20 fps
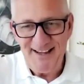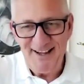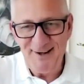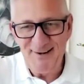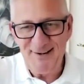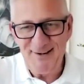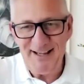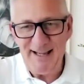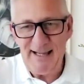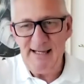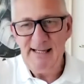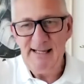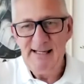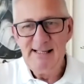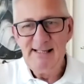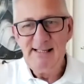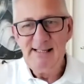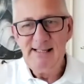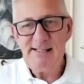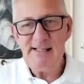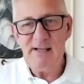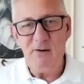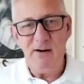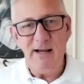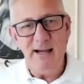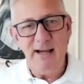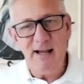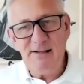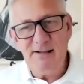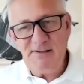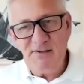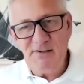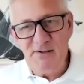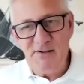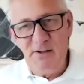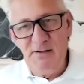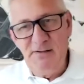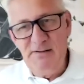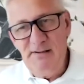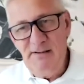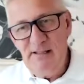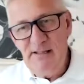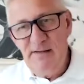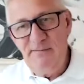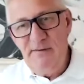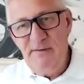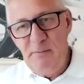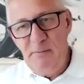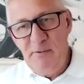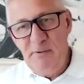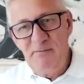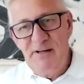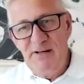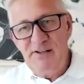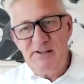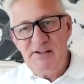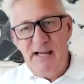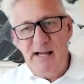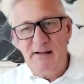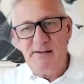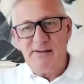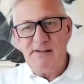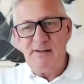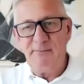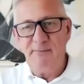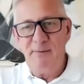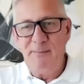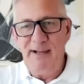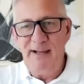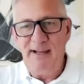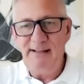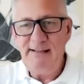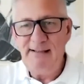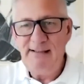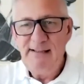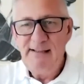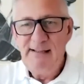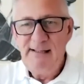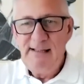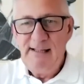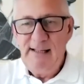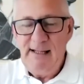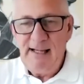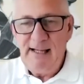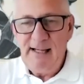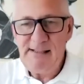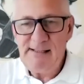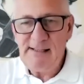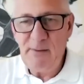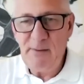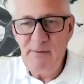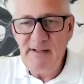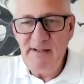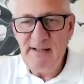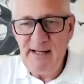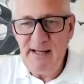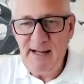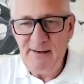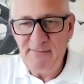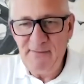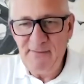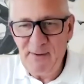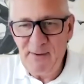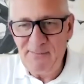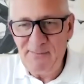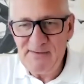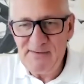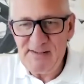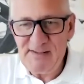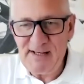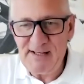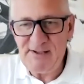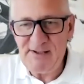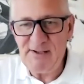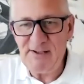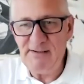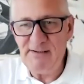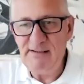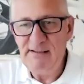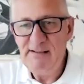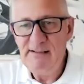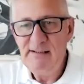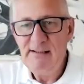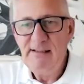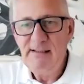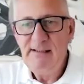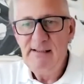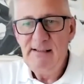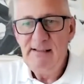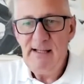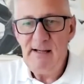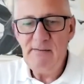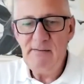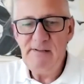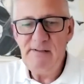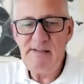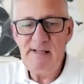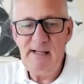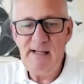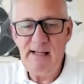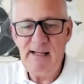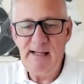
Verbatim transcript: Okay, so I asked John if he would reach out to Ramin, and so we could have a conversation. That was